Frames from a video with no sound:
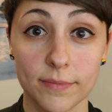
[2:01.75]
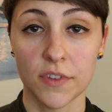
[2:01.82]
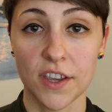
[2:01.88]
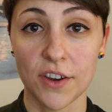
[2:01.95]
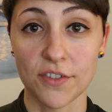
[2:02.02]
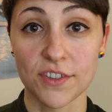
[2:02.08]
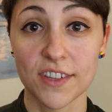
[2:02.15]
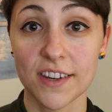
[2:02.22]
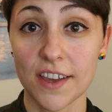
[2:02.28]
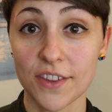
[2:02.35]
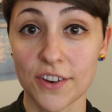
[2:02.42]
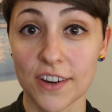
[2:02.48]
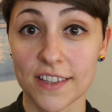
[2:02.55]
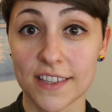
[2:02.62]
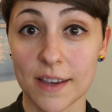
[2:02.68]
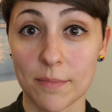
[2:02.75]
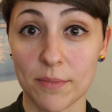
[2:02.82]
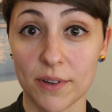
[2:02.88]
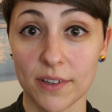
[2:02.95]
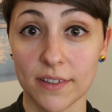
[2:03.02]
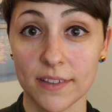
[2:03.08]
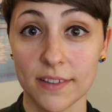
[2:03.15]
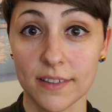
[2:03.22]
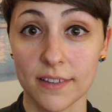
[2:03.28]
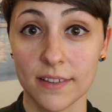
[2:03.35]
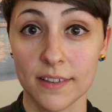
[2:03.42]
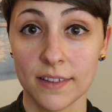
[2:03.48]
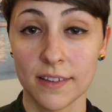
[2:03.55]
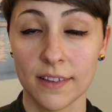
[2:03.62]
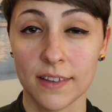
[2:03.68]
Here's another example.
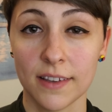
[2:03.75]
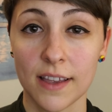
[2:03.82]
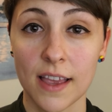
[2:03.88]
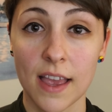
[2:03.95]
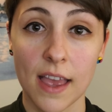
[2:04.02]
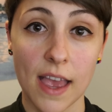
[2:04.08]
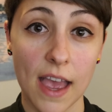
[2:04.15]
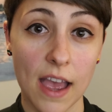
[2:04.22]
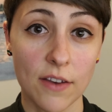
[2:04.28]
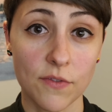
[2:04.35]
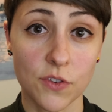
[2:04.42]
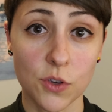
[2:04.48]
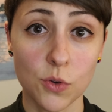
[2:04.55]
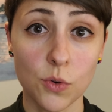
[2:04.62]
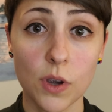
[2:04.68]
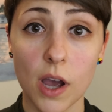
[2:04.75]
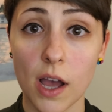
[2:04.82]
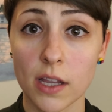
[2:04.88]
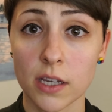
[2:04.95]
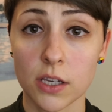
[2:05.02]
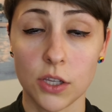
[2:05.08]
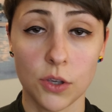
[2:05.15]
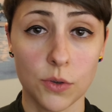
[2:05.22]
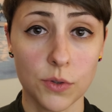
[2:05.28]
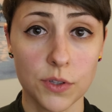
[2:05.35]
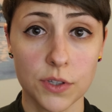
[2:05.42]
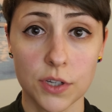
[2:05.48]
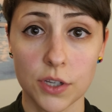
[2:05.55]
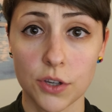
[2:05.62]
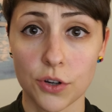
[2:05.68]
Have you gotten
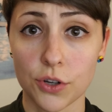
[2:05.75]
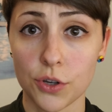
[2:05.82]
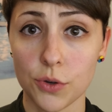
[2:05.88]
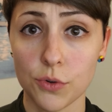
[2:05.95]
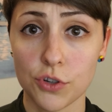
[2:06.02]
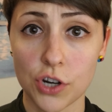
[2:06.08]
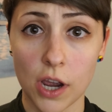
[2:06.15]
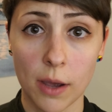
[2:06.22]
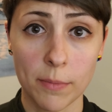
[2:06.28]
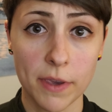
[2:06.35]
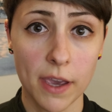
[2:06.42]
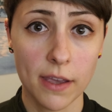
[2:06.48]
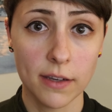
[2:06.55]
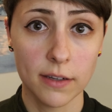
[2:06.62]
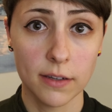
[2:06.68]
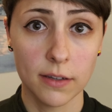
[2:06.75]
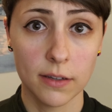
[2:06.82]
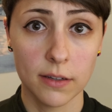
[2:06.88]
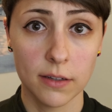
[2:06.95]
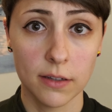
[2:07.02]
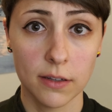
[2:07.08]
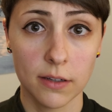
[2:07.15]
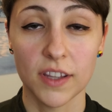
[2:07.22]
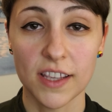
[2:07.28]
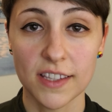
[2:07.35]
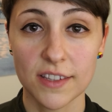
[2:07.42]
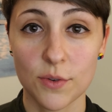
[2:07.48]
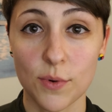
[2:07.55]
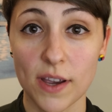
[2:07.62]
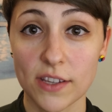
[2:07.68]
used to your new job yet?
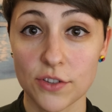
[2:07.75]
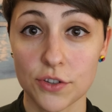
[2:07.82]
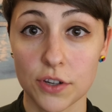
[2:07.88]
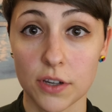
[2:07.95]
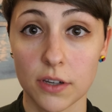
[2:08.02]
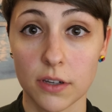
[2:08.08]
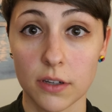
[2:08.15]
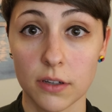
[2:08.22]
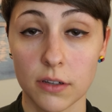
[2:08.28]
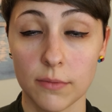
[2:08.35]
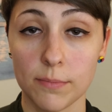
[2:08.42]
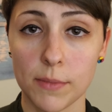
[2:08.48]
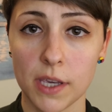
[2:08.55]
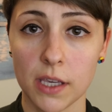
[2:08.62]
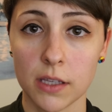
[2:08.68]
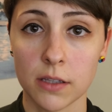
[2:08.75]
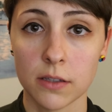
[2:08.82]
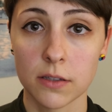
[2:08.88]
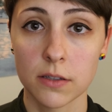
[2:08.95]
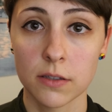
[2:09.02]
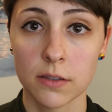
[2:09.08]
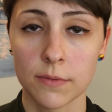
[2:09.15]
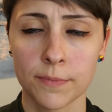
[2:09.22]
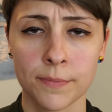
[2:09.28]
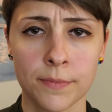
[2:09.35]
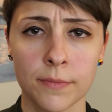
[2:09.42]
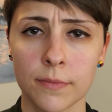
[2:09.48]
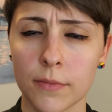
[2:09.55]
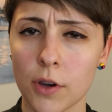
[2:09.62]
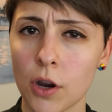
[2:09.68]
This question means,
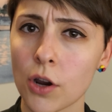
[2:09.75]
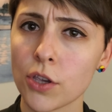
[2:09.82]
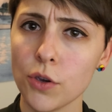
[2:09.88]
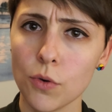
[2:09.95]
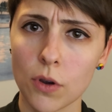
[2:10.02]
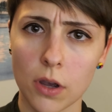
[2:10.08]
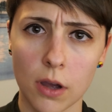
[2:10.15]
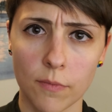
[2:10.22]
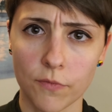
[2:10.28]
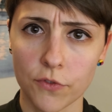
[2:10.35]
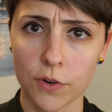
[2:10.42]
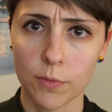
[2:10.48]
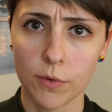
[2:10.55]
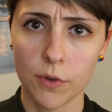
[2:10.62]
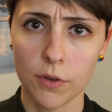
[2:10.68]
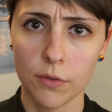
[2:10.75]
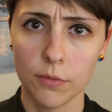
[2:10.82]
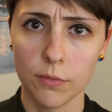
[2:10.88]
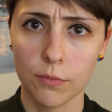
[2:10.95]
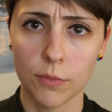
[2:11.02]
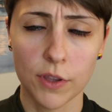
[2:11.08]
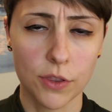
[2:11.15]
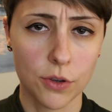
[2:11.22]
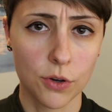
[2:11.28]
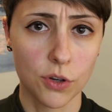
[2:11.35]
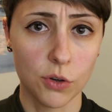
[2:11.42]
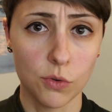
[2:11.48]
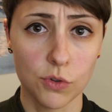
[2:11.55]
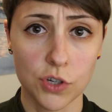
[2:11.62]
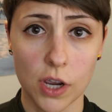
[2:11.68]
are you comfortable with your
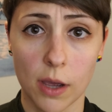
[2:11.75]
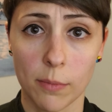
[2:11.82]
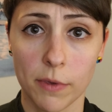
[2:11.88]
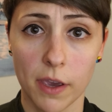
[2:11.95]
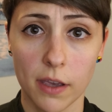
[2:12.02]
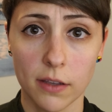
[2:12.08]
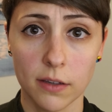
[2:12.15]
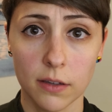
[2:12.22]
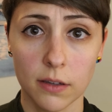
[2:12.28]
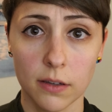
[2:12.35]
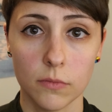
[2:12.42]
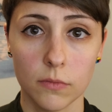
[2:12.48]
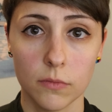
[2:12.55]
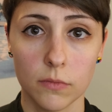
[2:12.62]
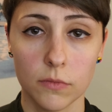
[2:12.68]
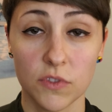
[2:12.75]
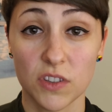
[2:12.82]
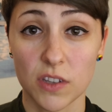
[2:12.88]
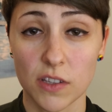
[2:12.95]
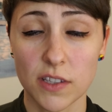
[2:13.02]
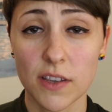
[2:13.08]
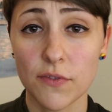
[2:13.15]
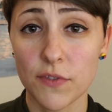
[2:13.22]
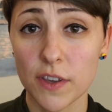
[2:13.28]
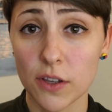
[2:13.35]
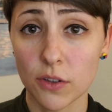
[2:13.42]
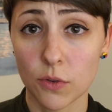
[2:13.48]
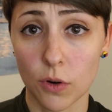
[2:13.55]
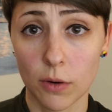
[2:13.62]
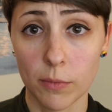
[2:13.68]
new job yet? Does it
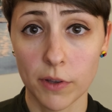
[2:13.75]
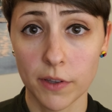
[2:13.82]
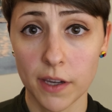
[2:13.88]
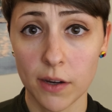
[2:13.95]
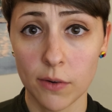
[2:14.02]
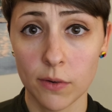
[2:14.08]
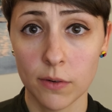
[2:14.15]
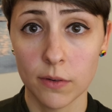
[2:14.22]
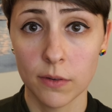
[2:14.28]
feel normal now?